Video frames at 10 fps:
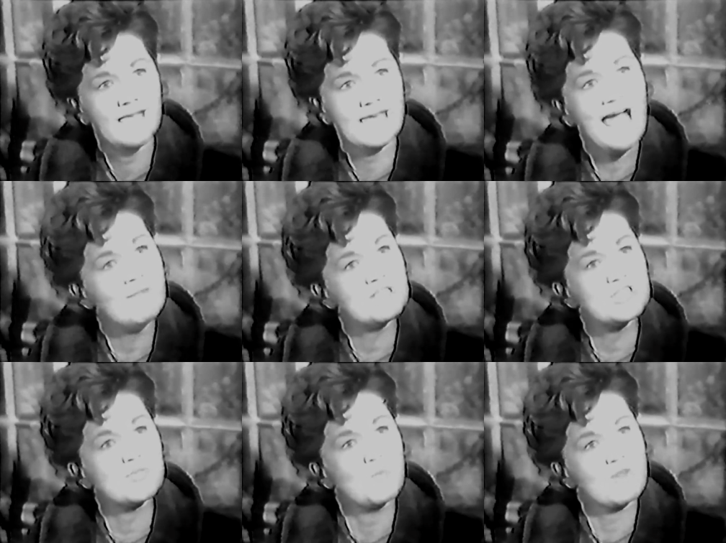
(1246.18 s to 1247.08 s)
And how much
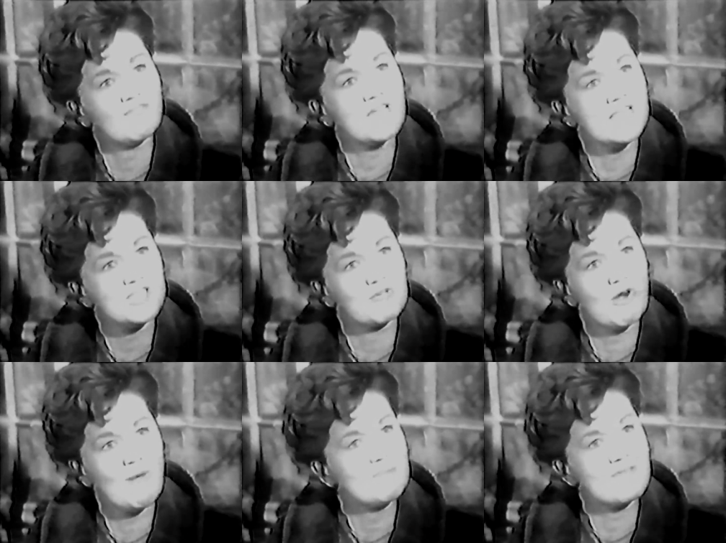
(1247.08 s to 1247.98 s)
is it worth for kids to
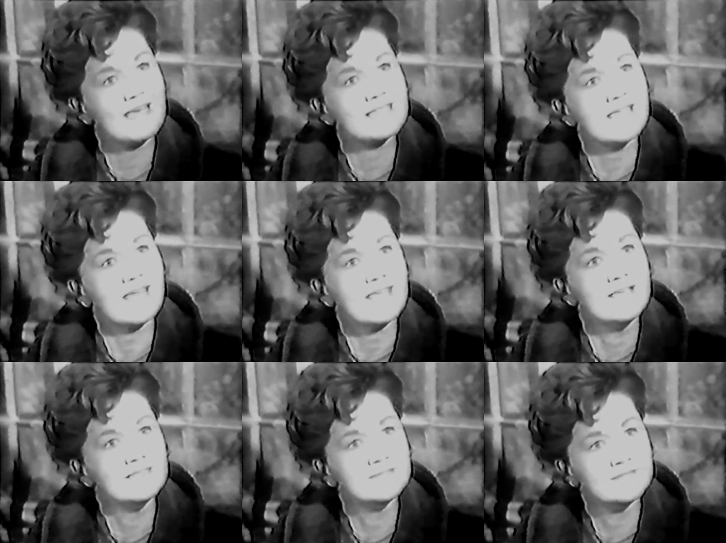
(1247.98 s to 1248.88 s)
grow up without a daddy?